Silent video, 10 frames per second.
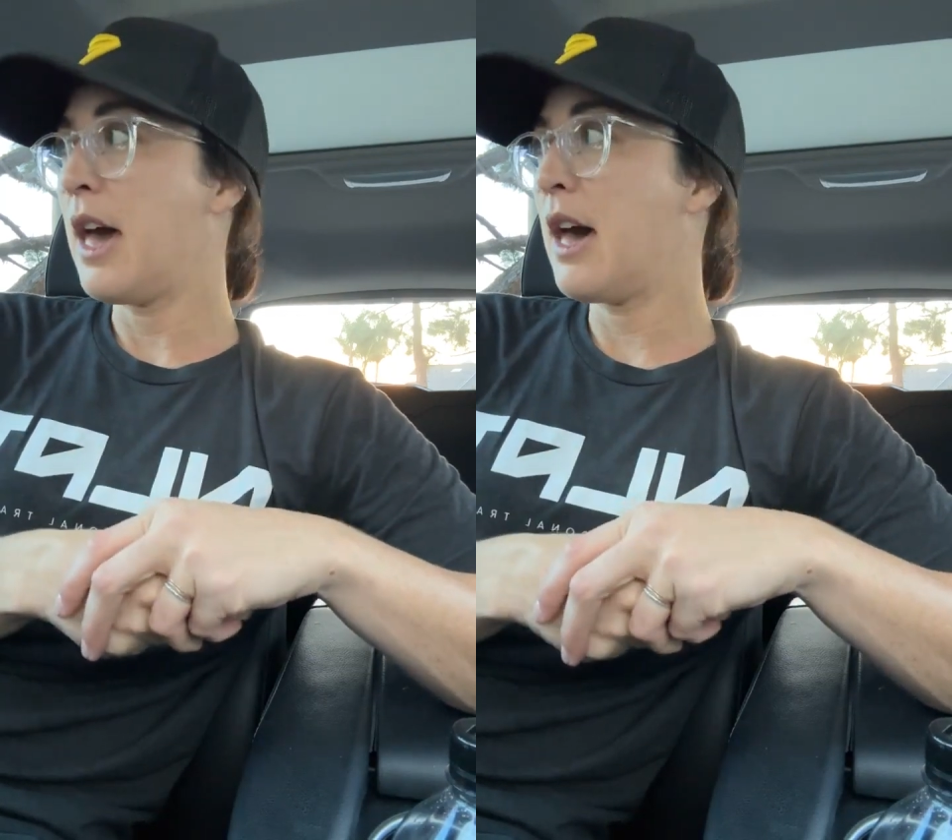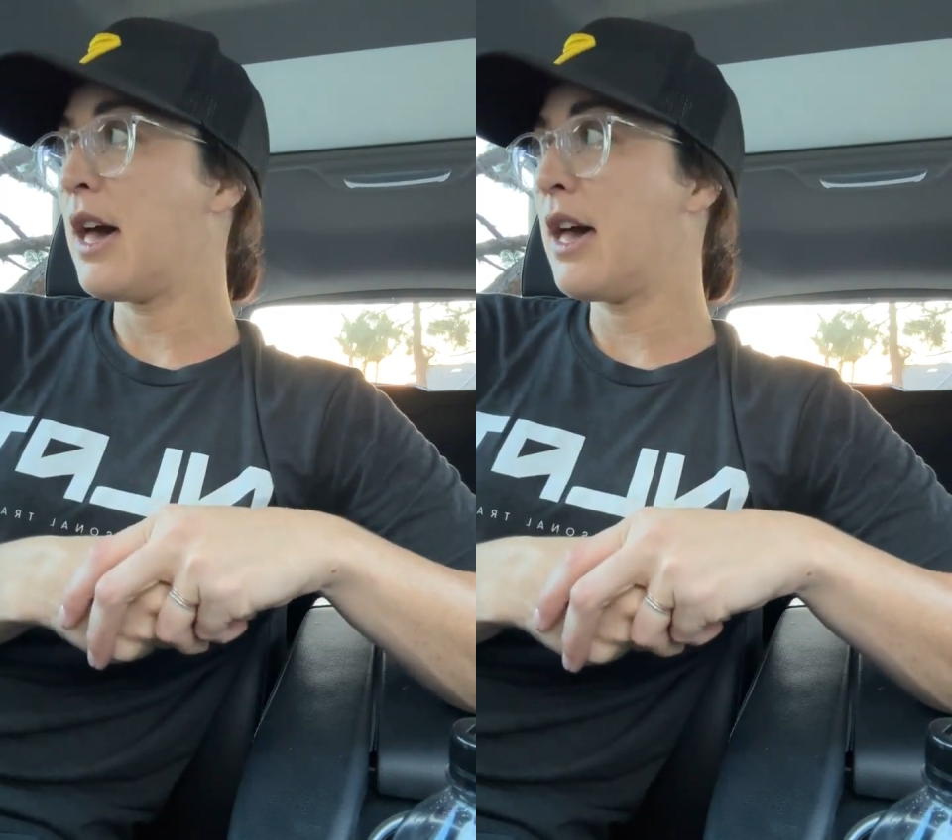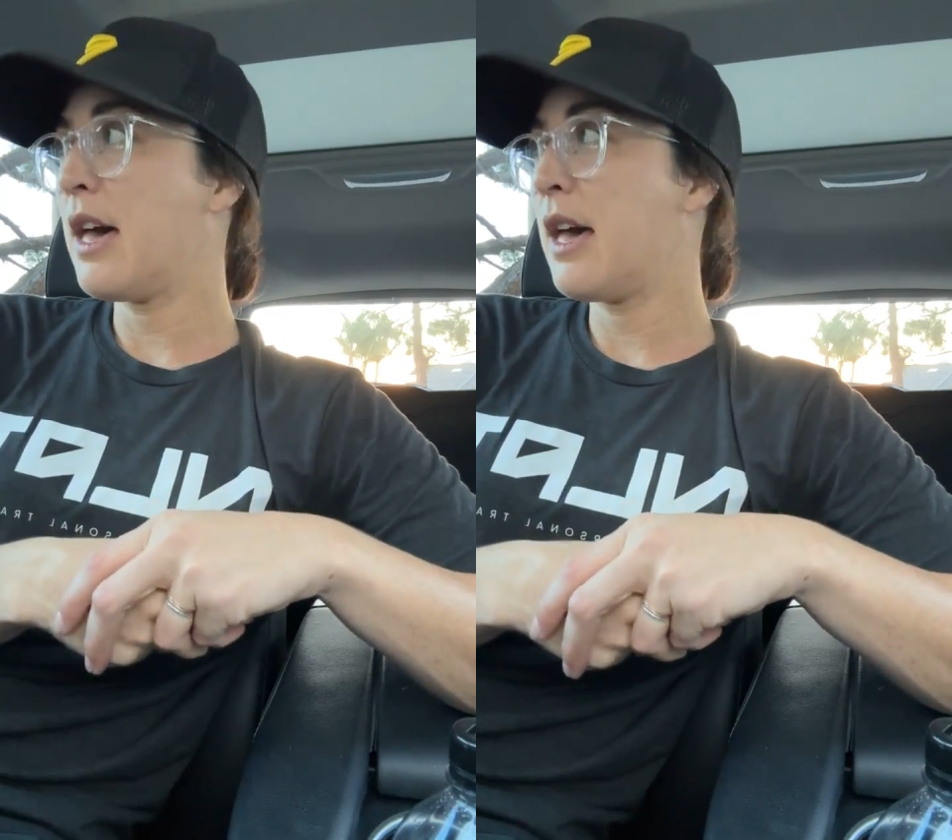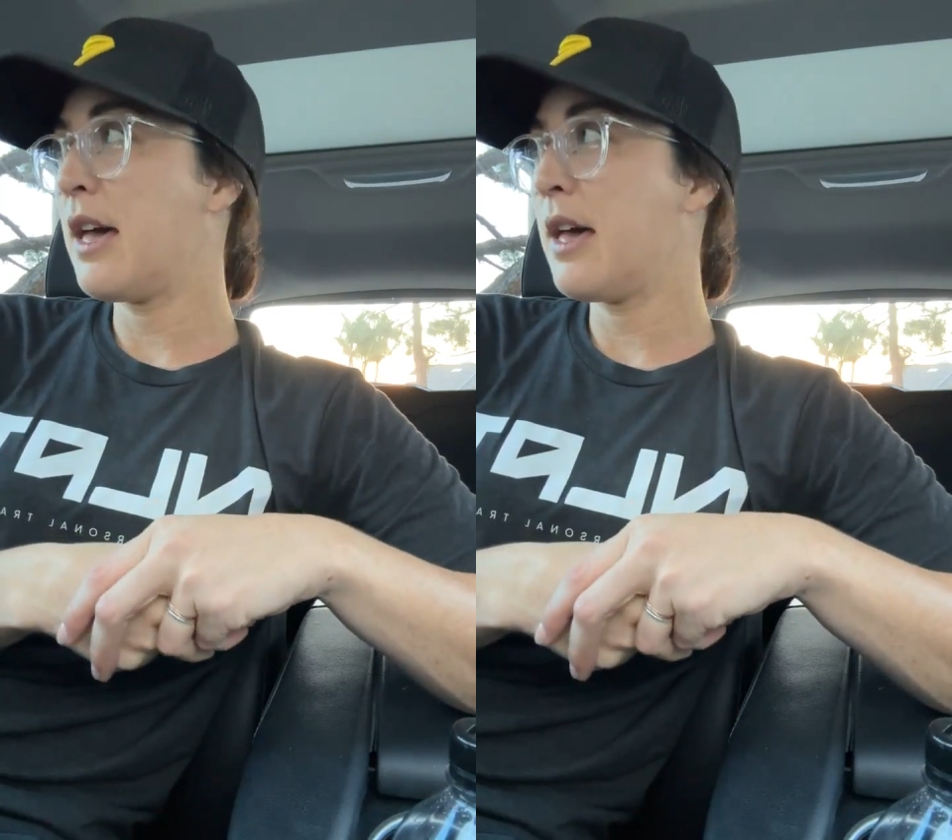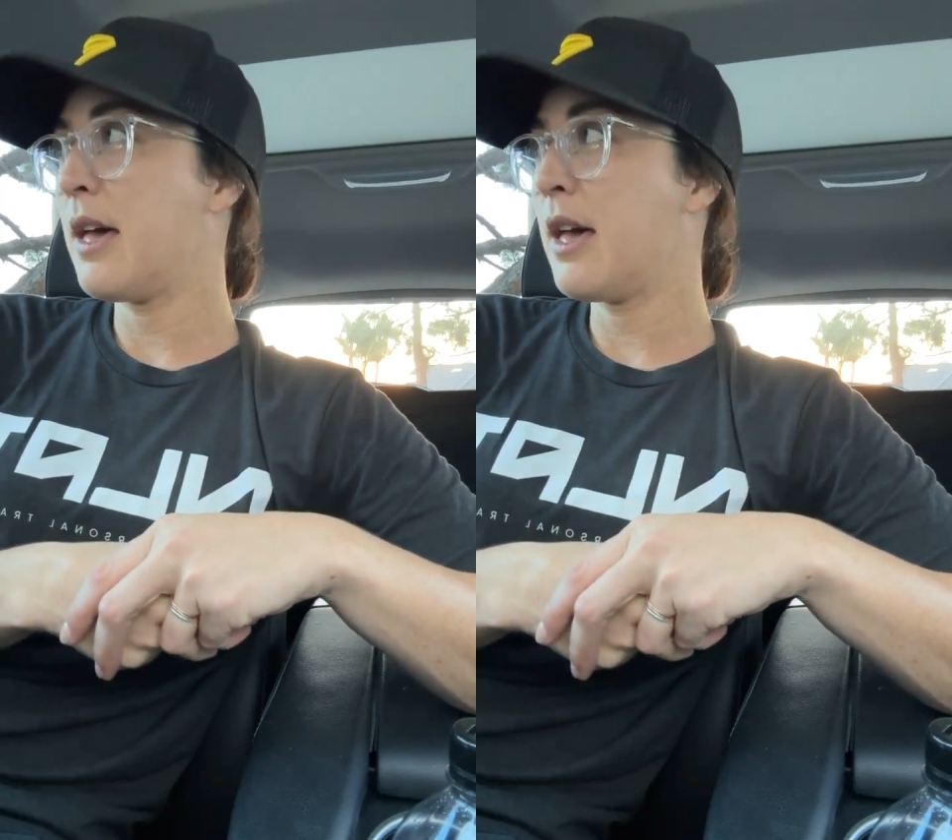
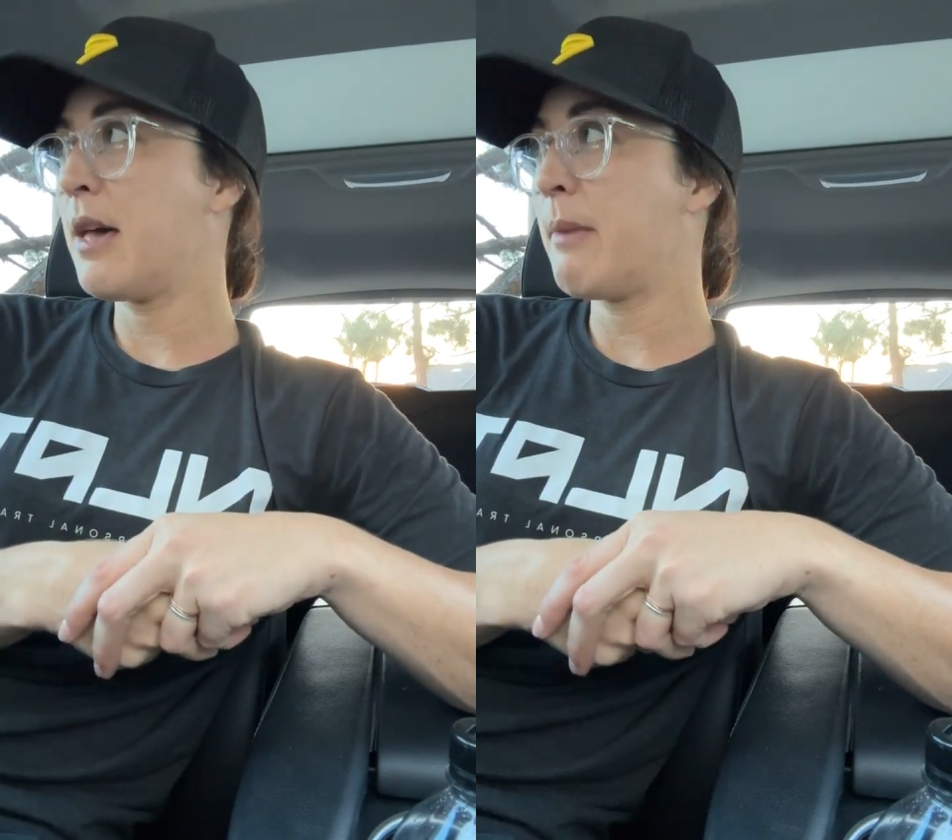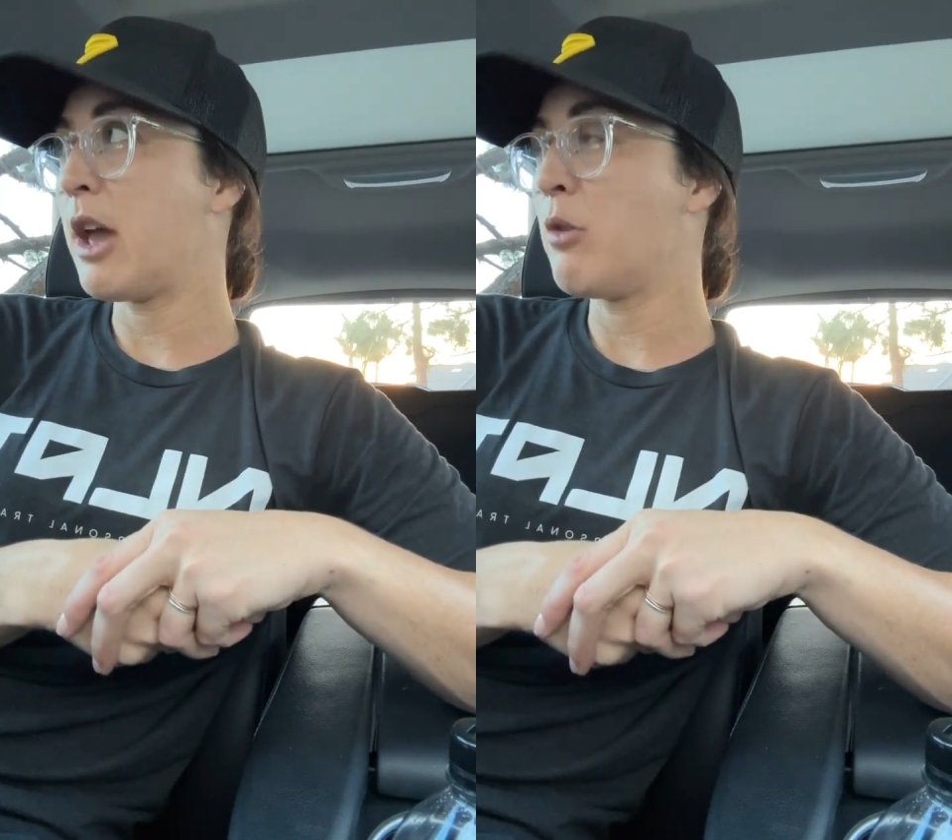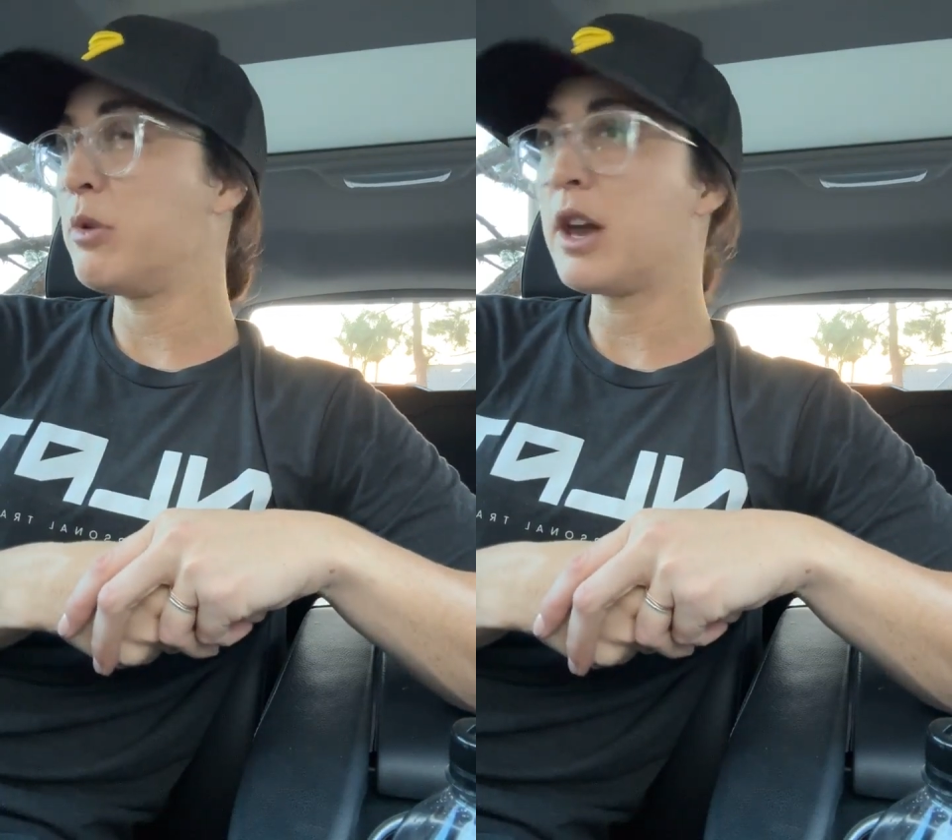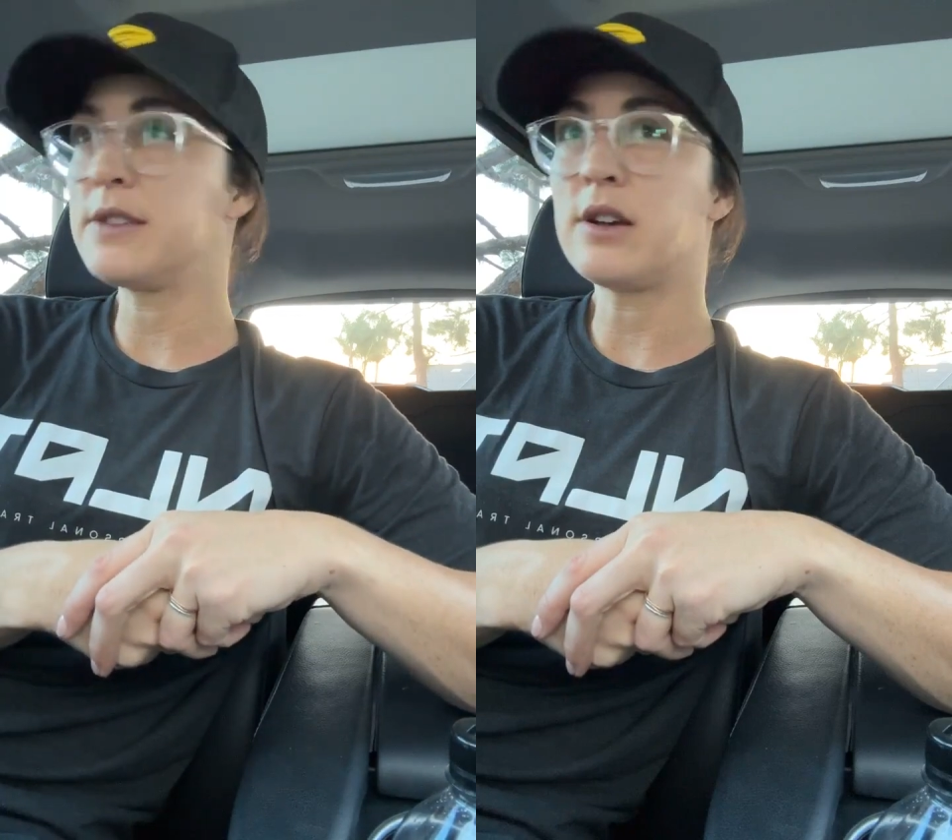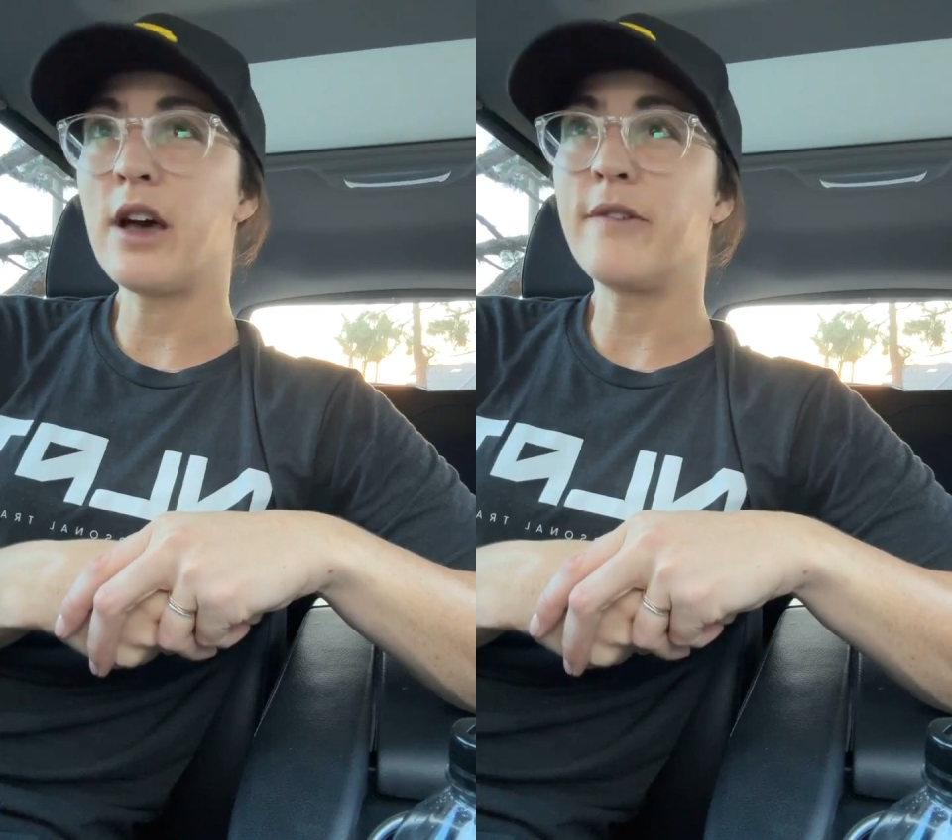I hope you guys all